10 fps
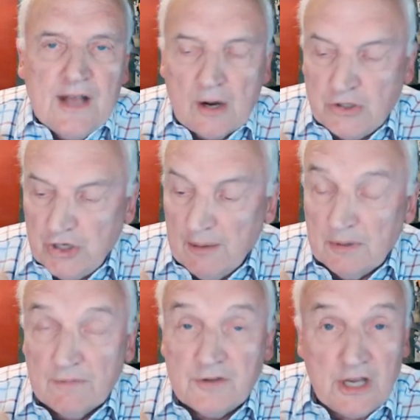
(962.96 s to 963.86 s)
he's now
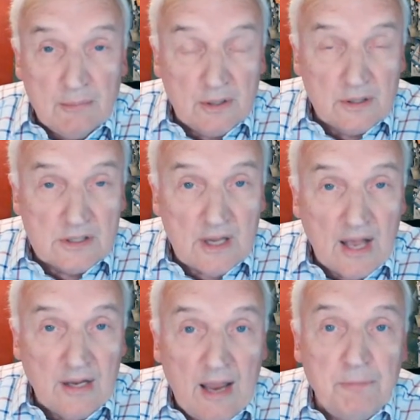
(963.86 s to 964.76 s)
chairman of
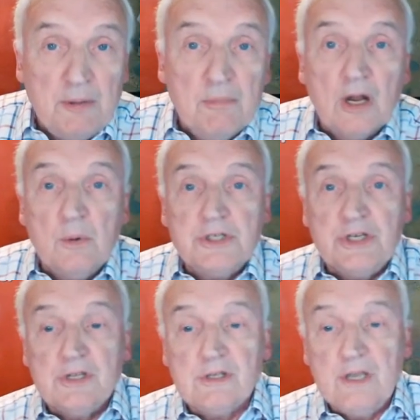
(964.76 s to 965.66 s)
Siemens and A.P. Moller,
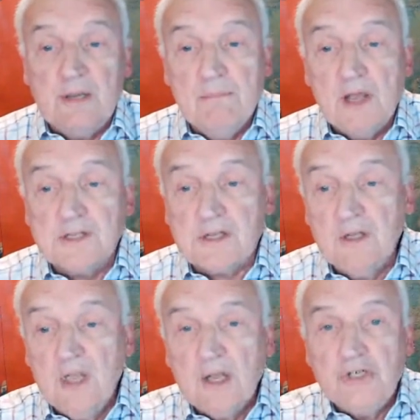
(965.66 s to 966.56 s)
which is the
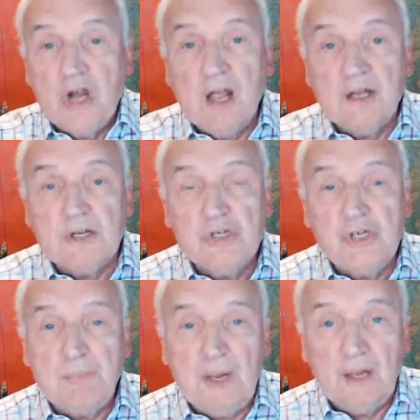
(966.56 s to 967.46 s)
Maersk giant
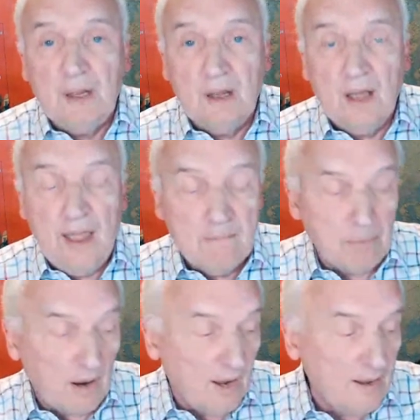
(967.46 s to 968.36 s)
shipping
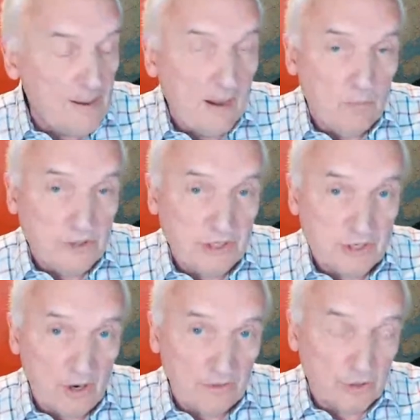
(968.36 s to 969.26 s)
empire,
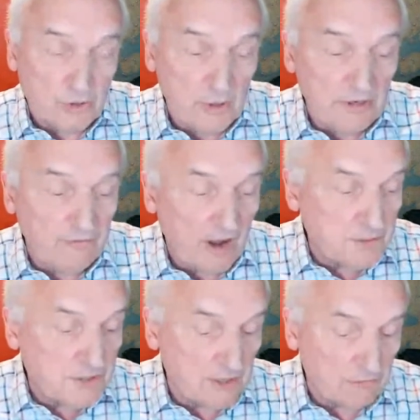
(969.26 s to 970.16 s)
which is going through a
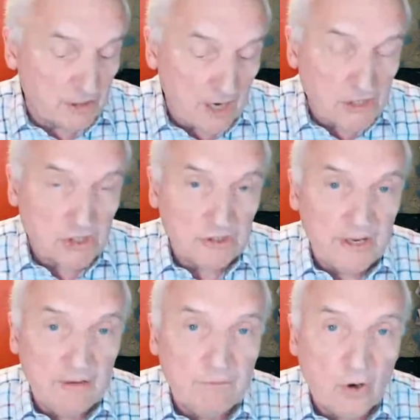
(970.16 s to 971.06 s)
25%
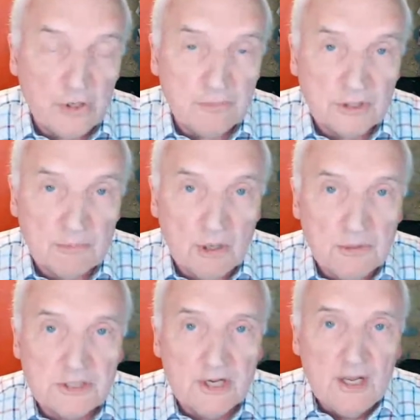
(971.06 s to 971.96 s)
reduction in volume at the
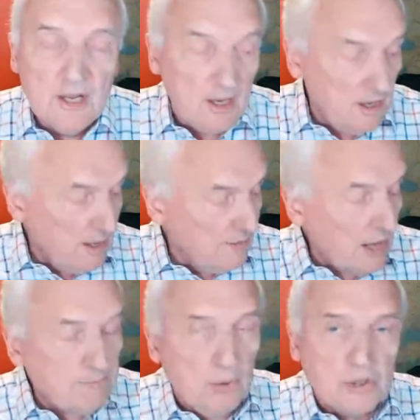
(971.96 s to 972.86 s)
moment.
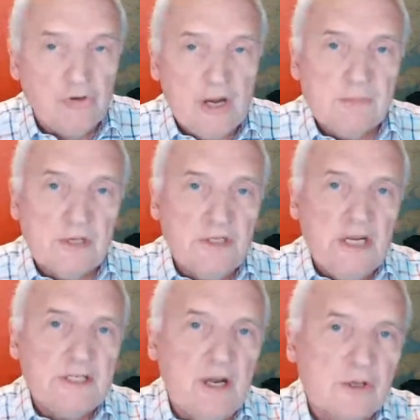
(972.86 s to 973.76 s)
That book, Dreams
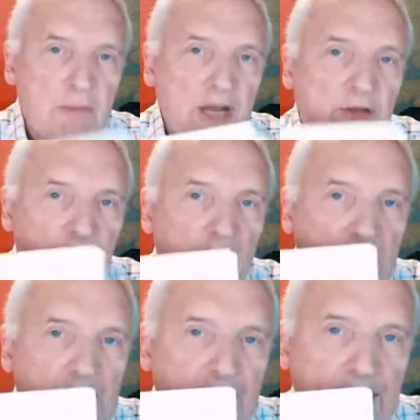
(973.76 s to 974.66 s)
and Details, makes very